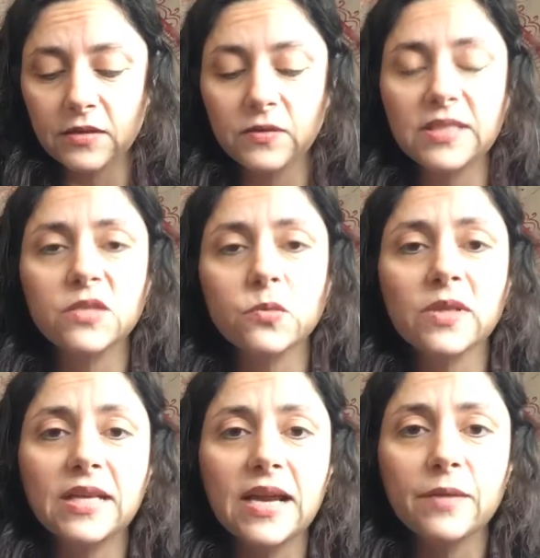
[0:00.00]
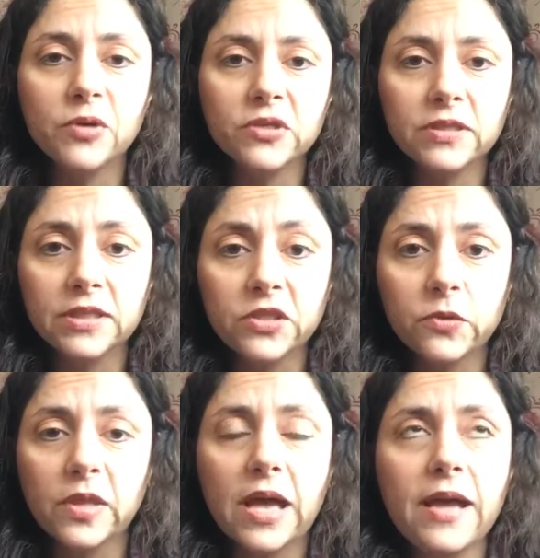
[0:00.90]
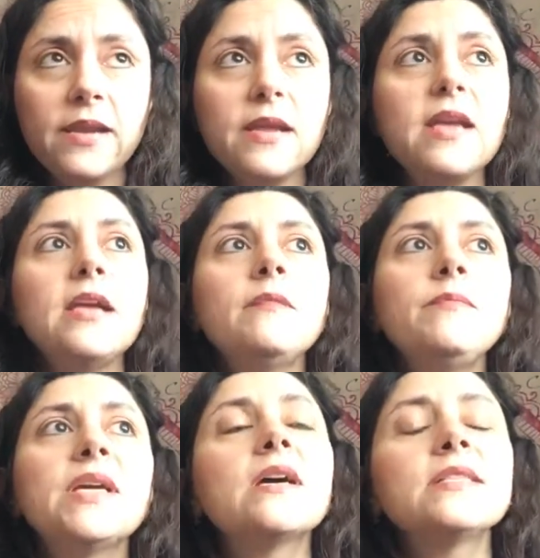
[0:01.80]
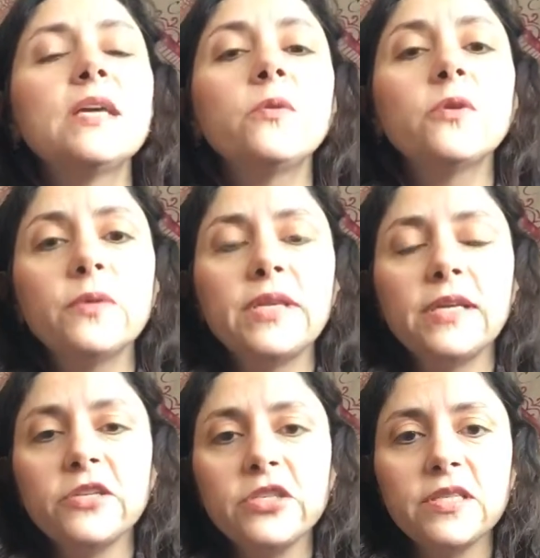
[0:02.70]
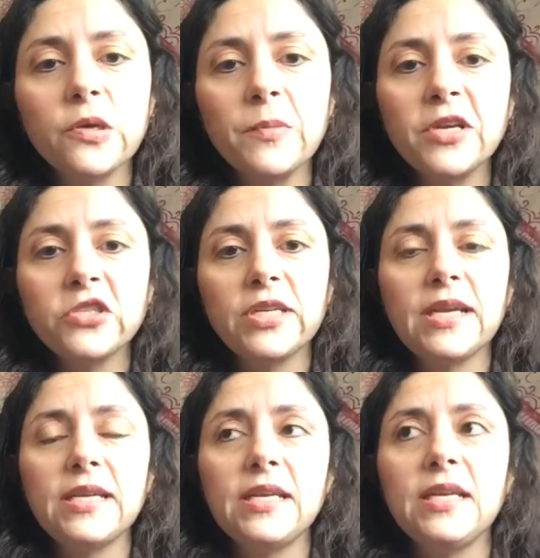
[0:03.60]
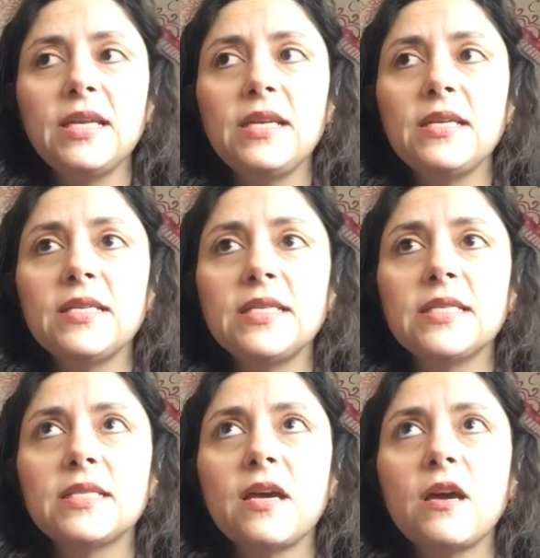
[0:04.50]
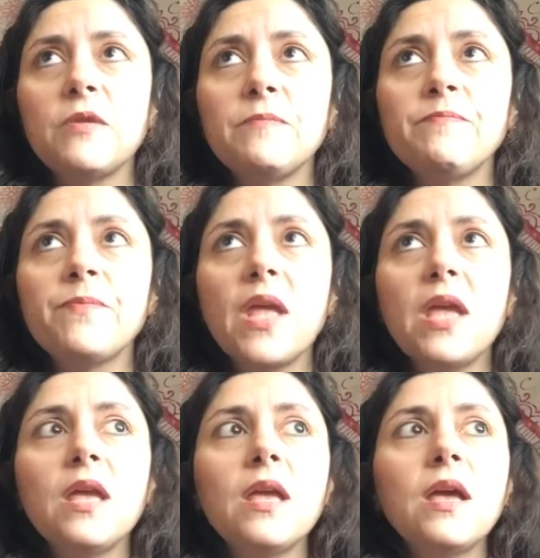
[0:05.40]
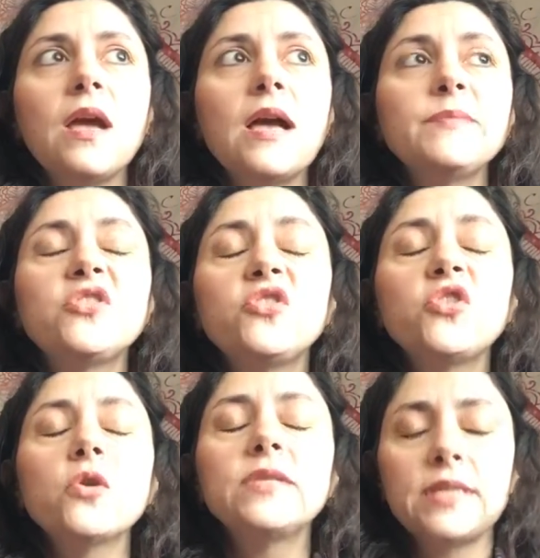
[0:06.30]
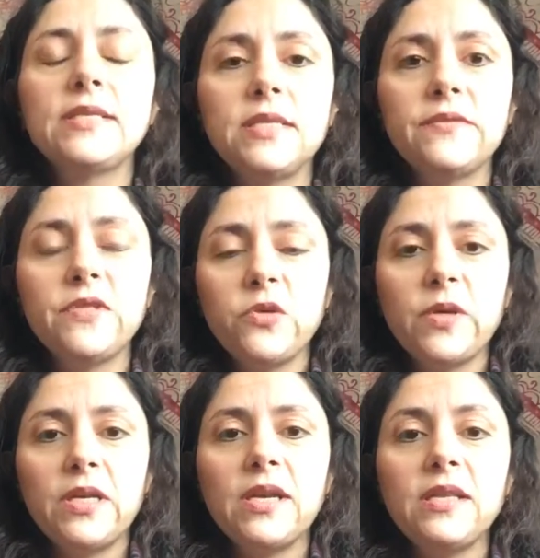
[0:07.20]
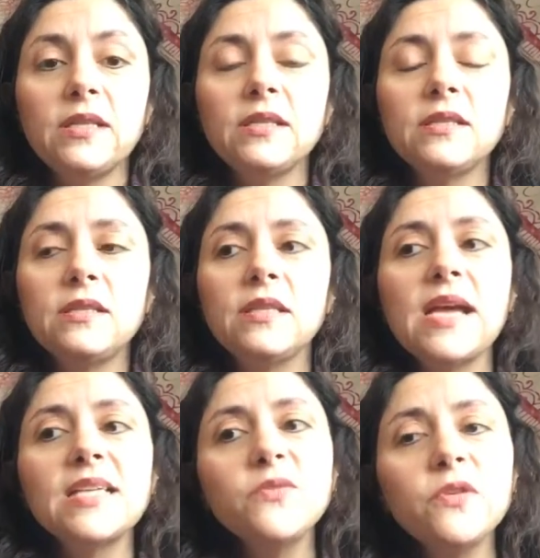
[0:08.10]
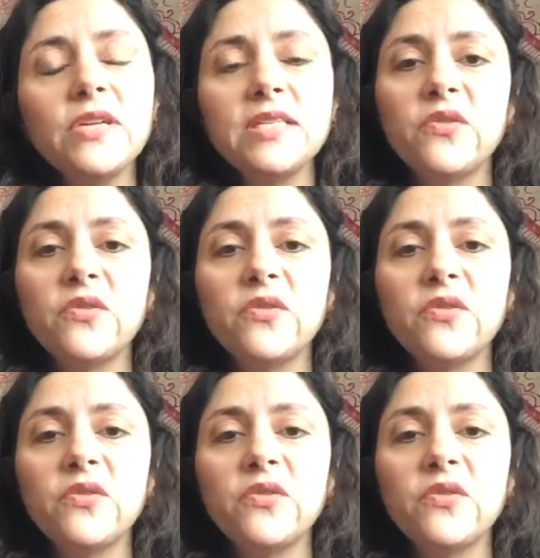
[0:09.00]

this is one that I personally do a lot because I work with energy so much, and it is, I'm so sensitive to it. And the last few days